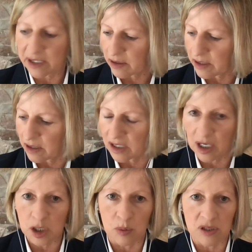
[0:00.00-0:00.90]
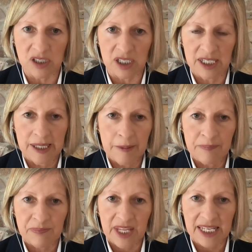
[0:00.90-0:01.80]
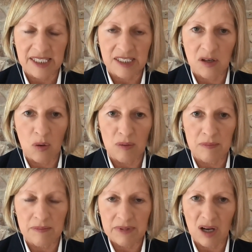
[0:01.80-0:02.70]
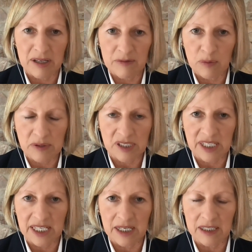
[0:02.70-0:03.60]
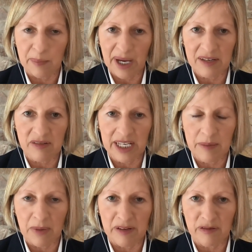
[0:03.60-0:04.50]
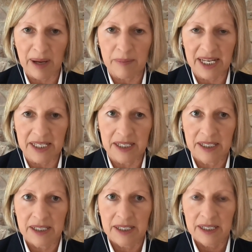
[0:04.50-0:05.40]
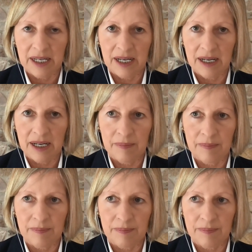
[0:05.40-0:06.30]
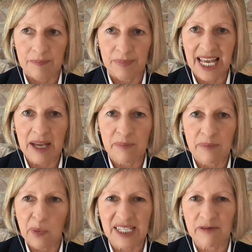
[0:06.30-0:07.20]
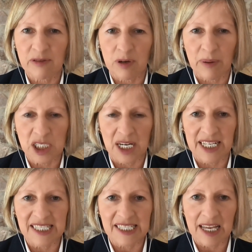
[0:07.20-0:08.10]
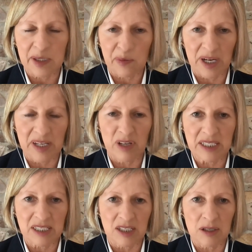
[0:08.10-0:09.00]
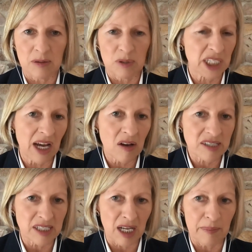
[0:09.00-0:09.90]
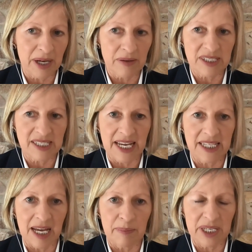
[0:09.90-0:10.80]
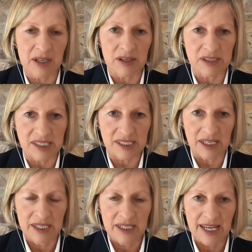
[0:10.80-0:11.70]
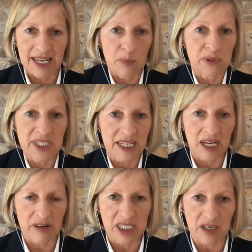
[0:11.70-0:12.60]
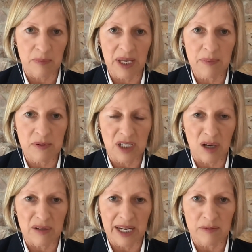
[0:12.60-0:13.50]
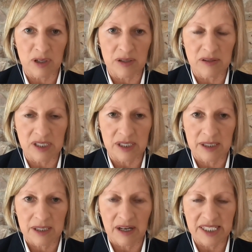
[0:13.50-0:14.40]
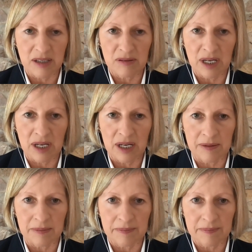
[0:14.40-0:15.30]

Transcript: So, you know, touch wood. That's not kind of what's the uh, the bad thing in my family. Um, But yeah, it was influential. And is that the right thing to do? Was she asked to come out and say that because it would encourage other people to go that route? I don't know.